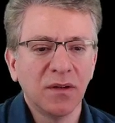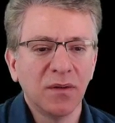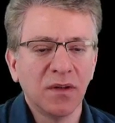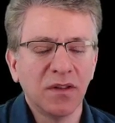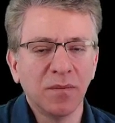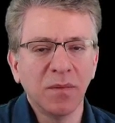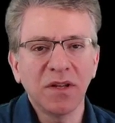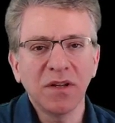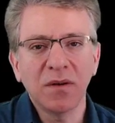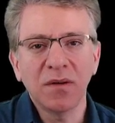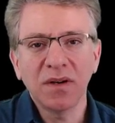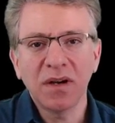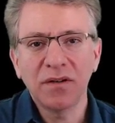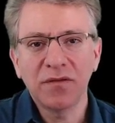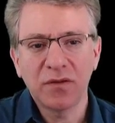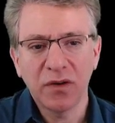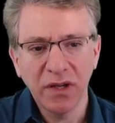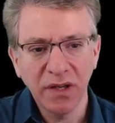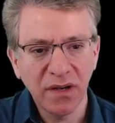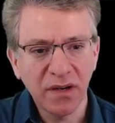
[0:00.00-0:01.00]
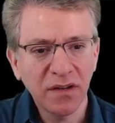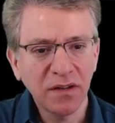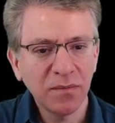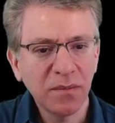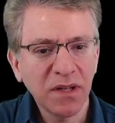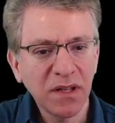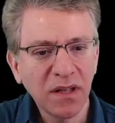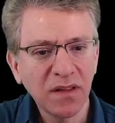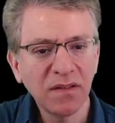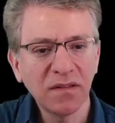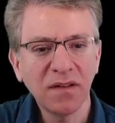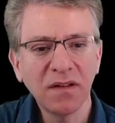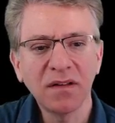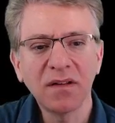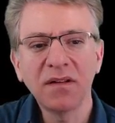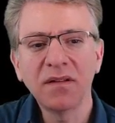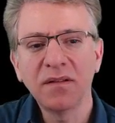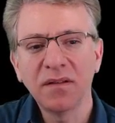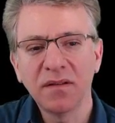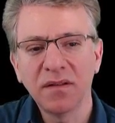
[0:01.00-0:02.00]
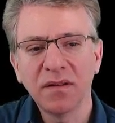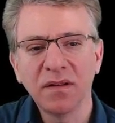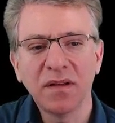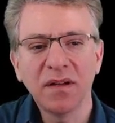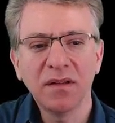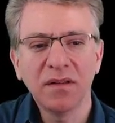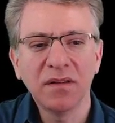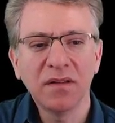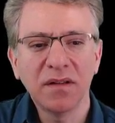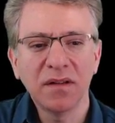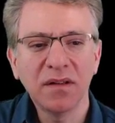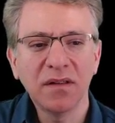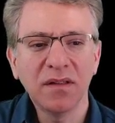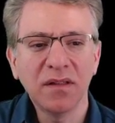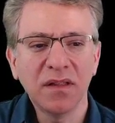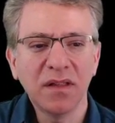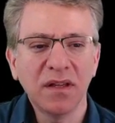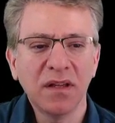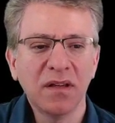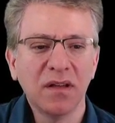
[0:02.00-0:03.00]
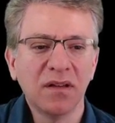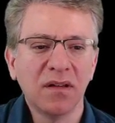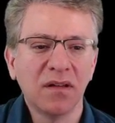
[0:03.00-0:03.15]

It's been going on for years, but it's still in the